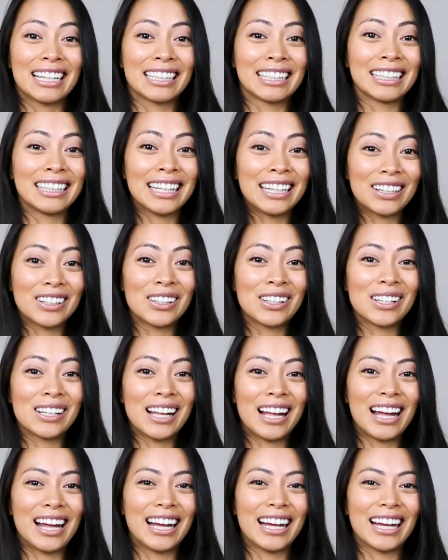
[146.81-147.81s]

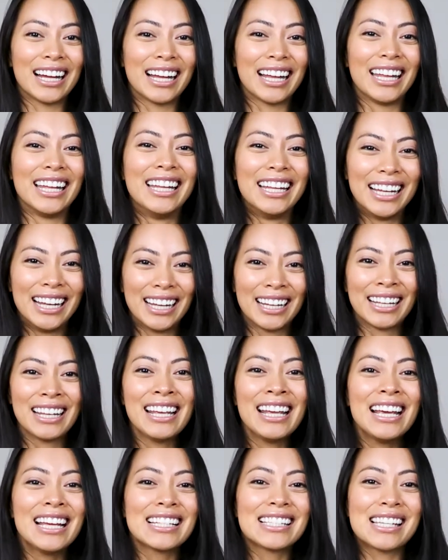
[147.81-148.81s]
little
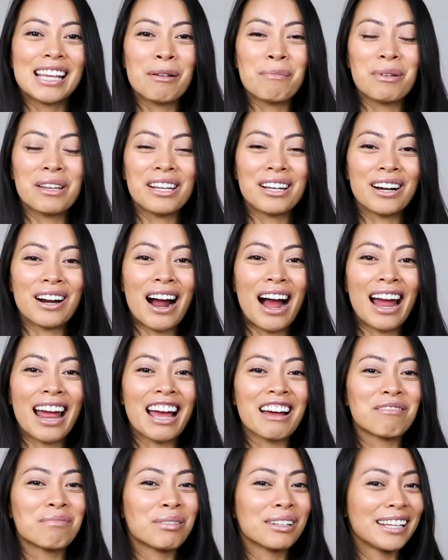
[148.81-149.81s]
tip here, I
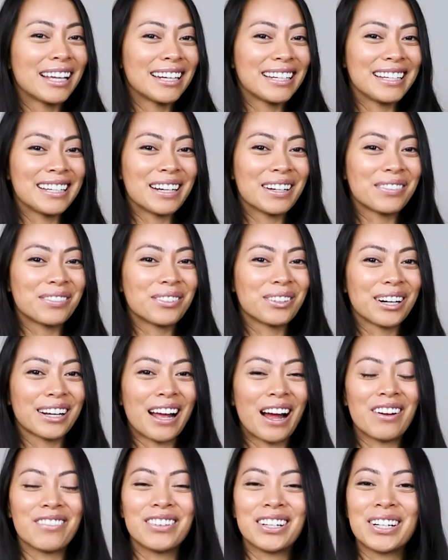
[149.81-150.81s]
have plenty of
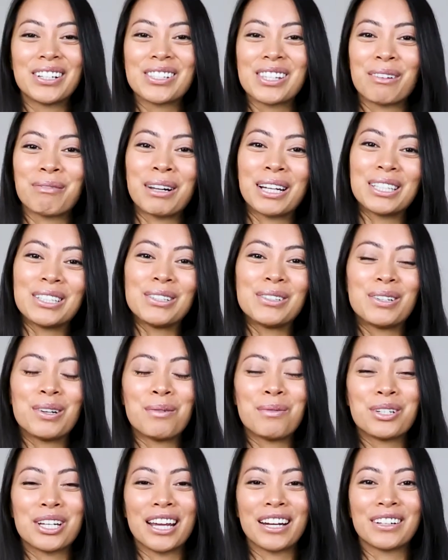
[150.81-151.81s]
workout videos on my
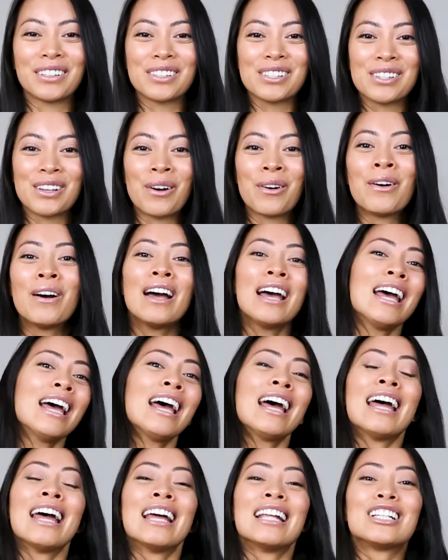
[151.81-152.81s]
YouTube channel. So
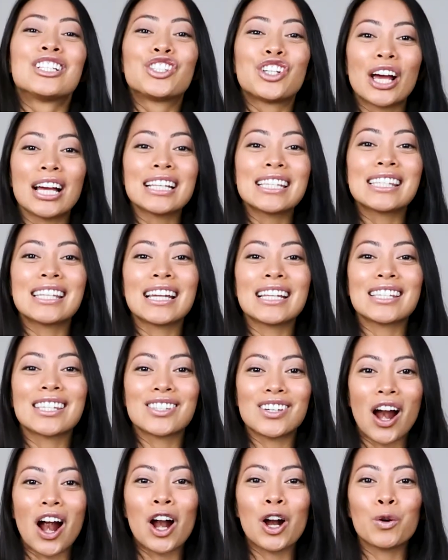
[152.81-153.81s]
just
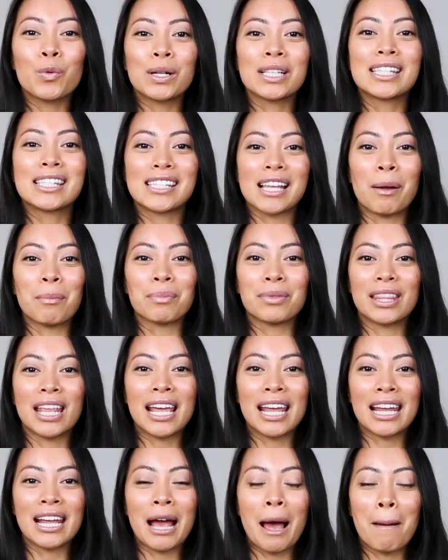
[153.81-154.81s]
start with
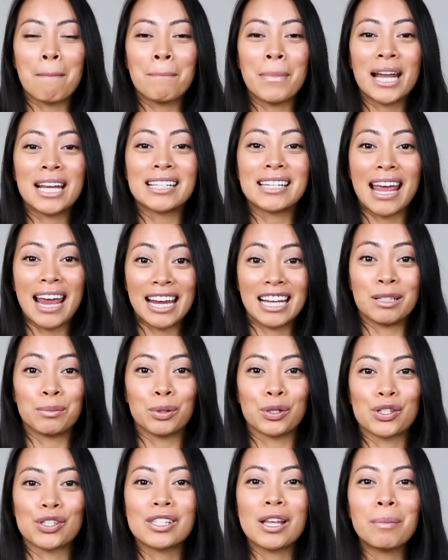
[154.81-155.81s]
something
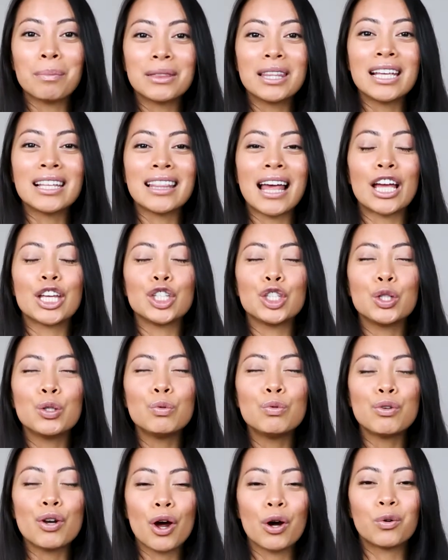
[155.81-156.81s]
maintainable, something that
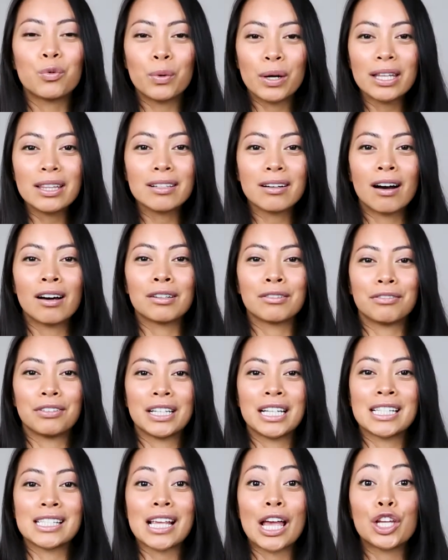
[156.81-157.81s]
you know with
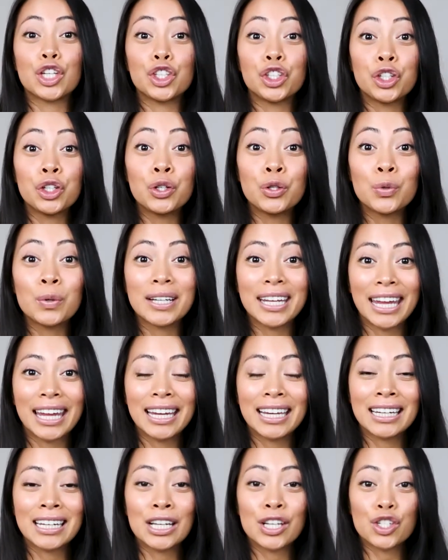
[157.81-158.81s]
confidence you
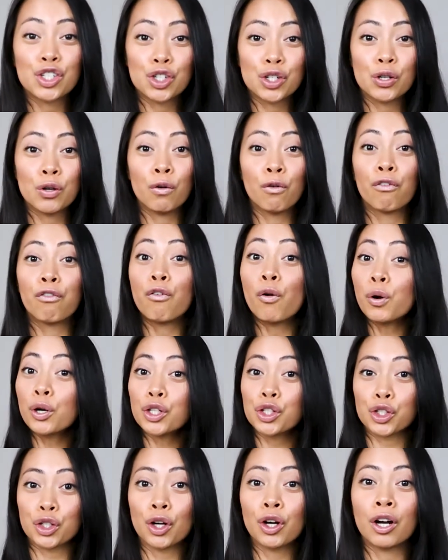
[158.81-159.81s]
can do for
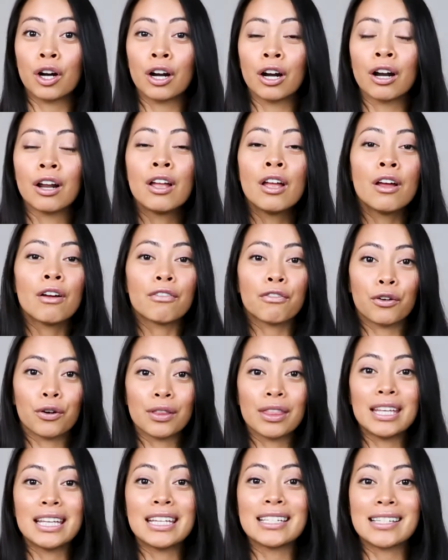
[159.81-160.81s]
sure for
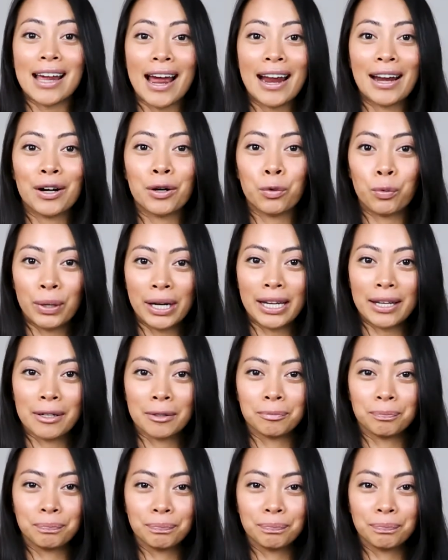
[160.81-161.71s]
the entire week.